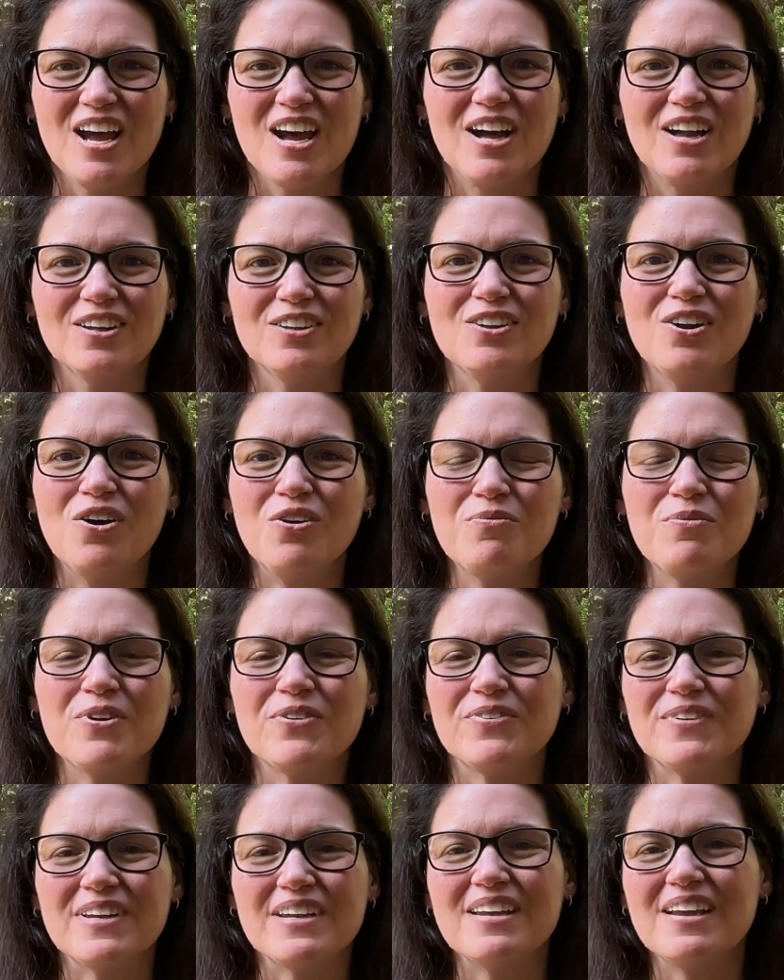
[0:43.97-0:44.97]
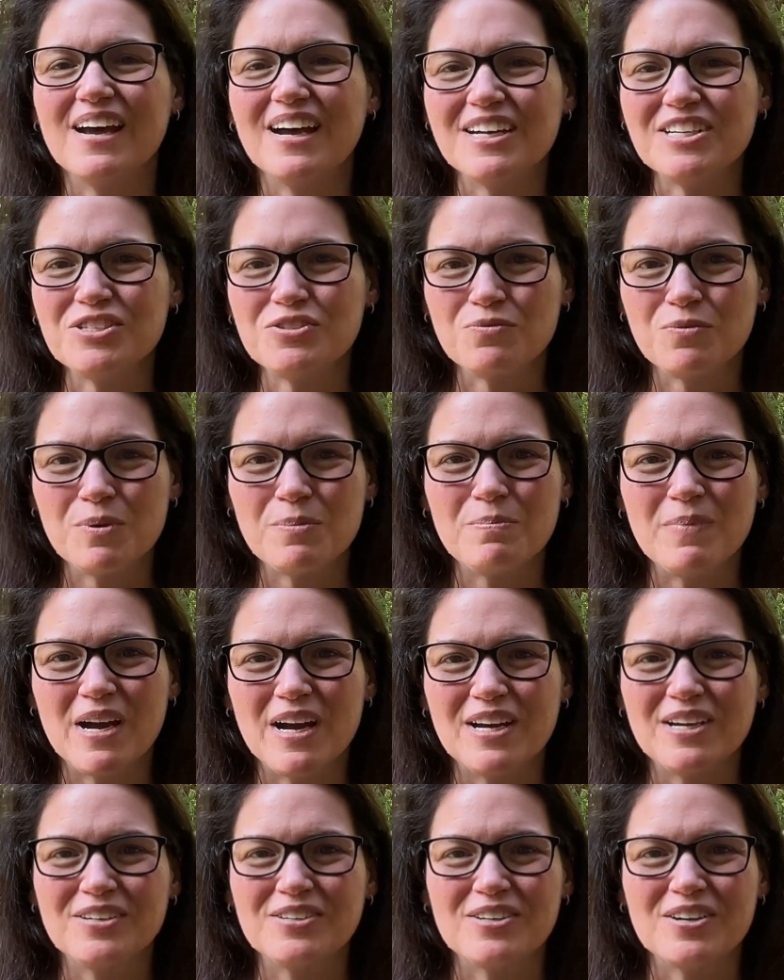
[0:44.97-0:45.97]
along with a nice
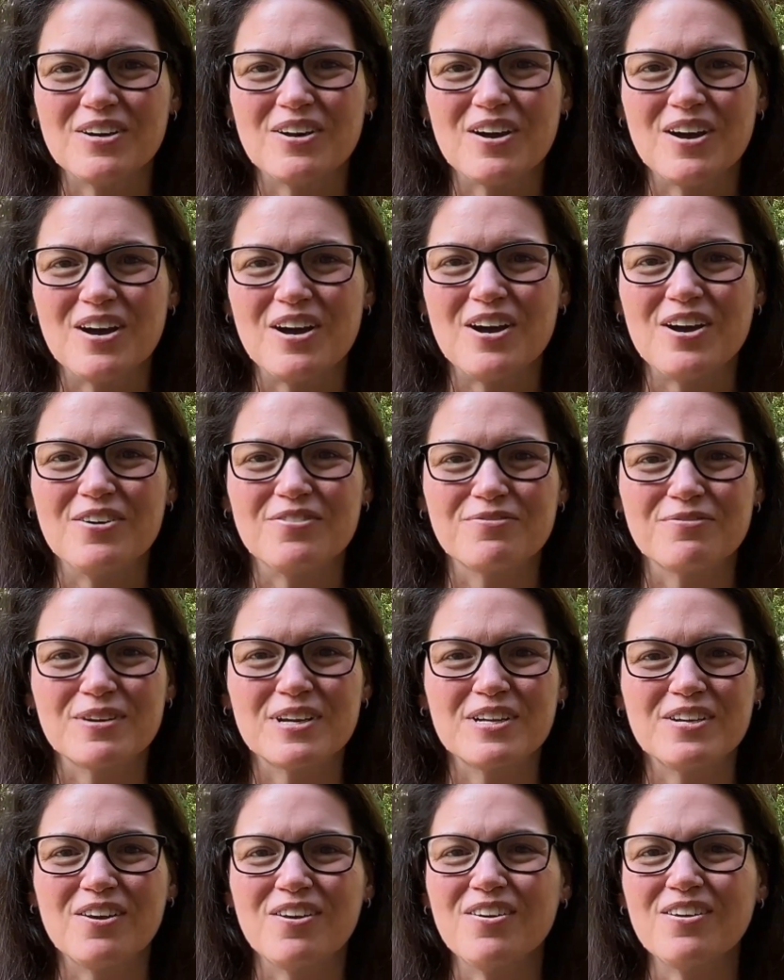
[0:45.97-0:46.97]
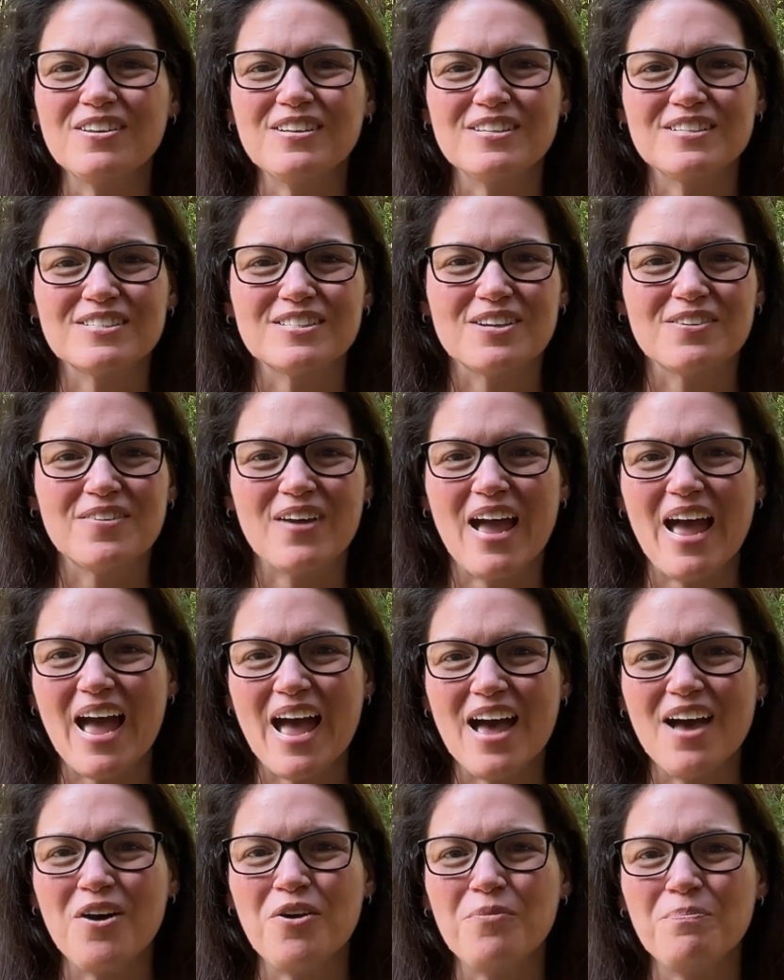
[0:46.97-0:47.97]
reminder of regardless of
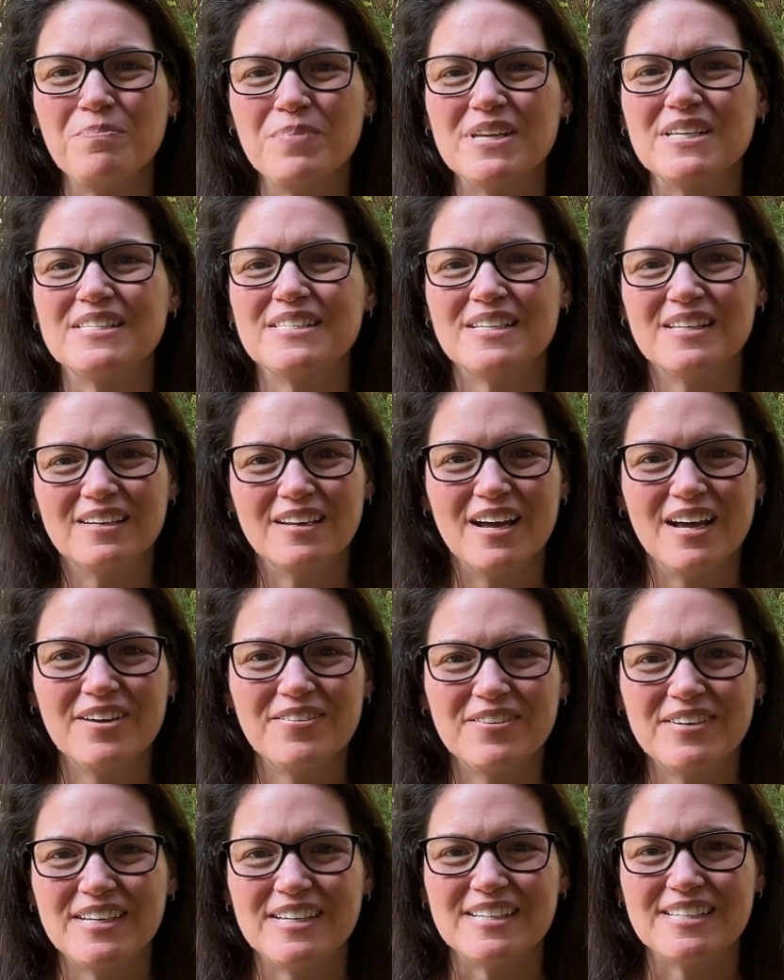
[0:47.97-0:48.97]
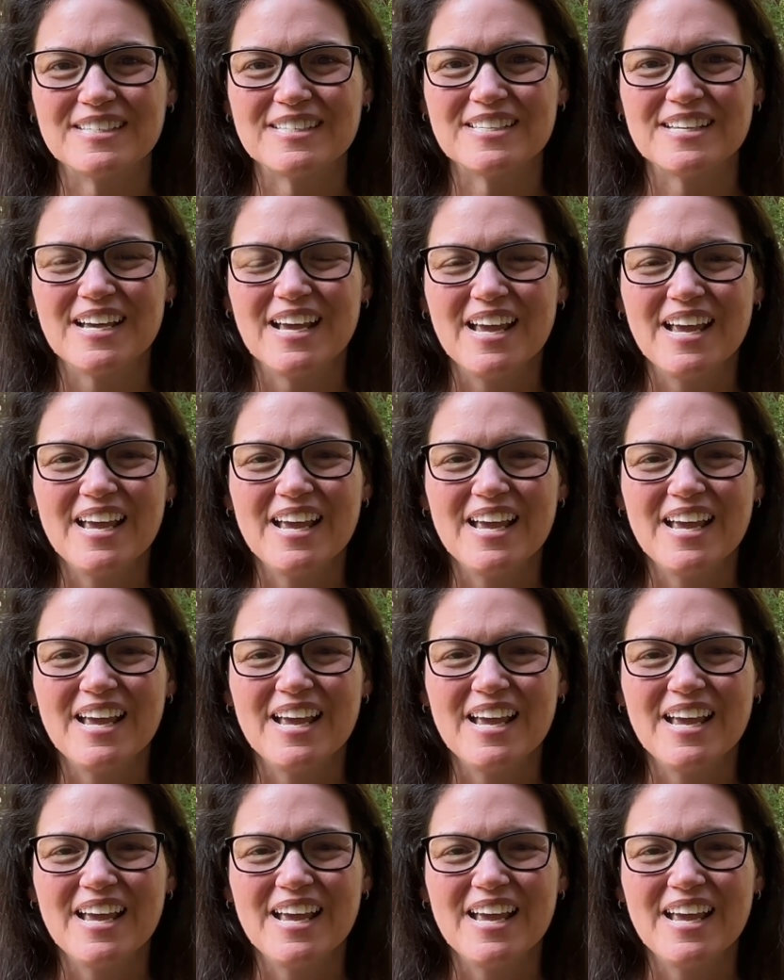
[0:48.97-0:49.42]
how busy life gets,